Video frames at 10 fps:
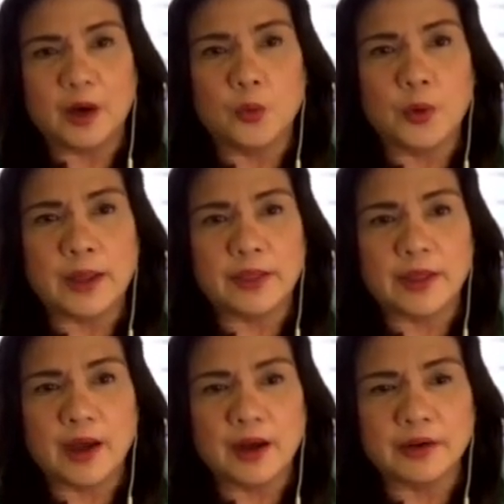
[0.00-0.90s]
with
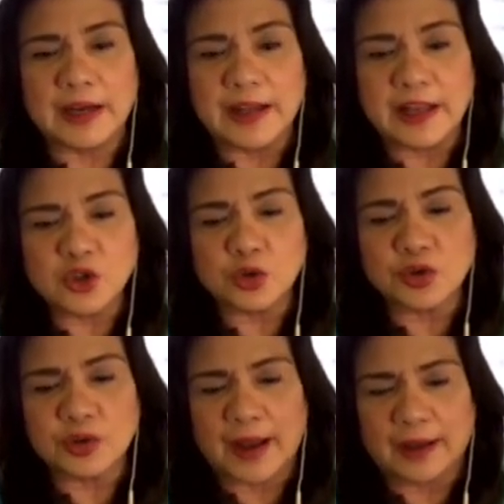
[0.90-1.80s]

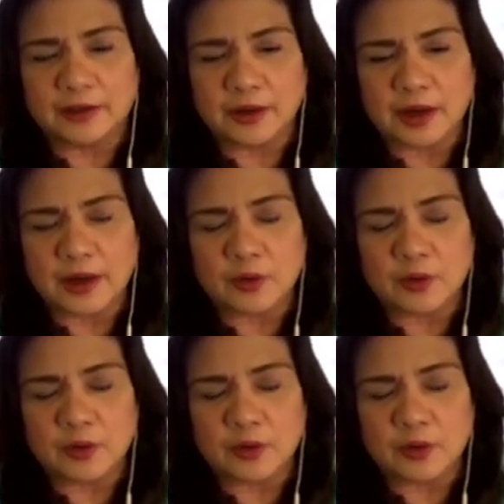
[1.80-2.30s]
religious gathering,